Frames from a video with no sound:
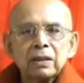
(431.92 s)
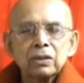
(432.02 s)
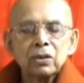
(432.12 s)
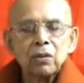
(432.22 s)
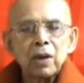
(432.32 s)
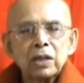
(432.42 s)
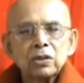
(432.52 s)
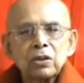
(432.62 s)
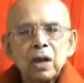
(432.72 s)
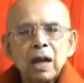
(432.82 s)
So
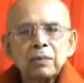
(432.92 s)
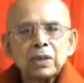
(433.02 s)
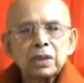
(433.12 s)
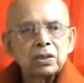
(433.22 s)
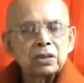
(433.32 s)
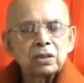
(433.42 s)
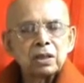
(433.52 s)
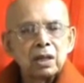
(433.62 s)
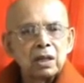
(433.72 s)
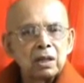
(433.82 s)
once you have this
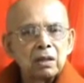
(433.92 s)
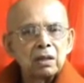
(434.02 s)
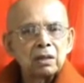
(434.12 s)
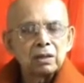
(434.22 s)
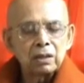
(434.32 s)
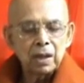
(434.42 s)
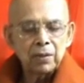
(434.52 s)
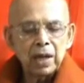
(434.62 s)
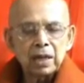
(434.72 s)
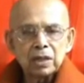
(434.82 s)

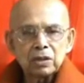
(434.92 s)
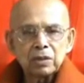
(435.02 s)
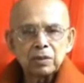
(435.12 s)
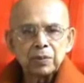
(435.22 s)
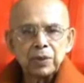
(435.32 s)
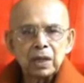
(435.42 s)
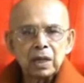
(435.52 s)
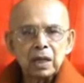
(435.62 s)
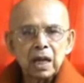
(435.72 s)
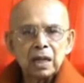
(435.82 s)
awareness of the
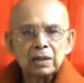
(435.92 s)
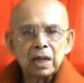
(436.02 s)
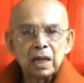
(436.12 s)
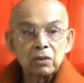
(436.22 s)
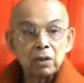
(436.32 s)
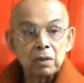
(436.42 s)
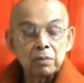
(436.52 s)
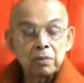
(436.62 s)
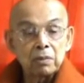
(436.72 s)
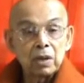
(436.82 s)
feeling, and then you are
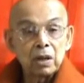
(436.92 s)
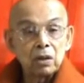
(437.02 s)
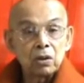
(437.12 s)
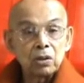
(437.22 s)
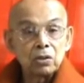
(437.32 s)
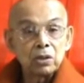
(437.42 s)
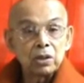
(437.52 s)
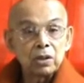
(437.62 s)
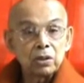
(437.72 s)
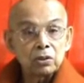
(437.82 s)

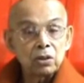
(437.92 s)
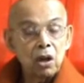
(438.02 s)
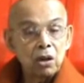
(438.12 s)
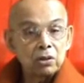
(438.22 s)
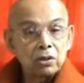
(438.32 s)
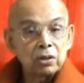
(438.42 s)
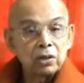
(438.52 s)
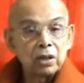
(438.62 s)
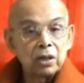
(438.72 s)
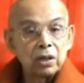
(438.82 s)
controlling your thought.
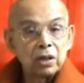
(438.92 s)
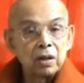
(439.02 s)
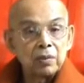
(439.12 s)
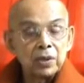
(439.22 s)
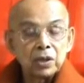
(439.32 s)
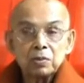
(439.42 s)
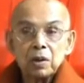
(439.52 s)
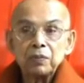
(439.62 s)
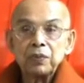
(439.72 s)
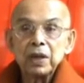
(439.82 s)
Because
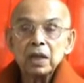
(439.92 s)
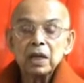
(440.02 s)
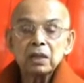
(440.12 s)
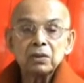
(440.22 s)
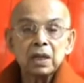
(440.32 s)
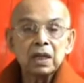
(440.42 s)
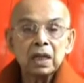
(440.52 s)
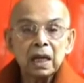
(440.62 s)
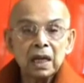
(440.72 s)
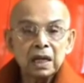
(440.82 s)
from feeling,
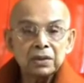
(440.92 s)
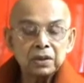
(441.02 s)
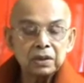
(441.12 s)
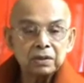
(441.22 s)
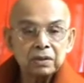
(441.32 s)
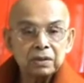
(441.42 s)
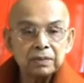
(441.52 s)
thinking arises.